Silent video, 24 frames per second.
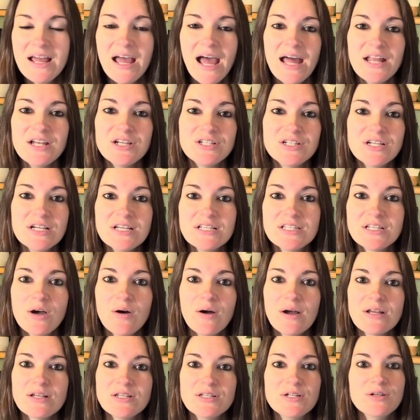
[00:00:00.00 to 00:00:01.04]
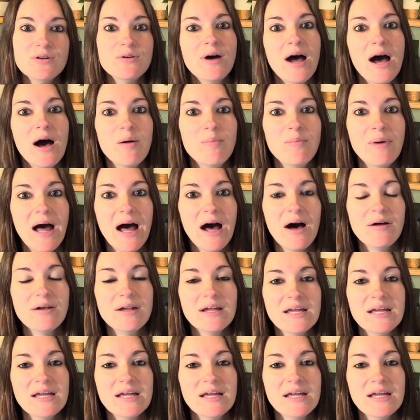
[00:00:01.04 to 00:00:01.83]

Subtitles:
and she's going to help out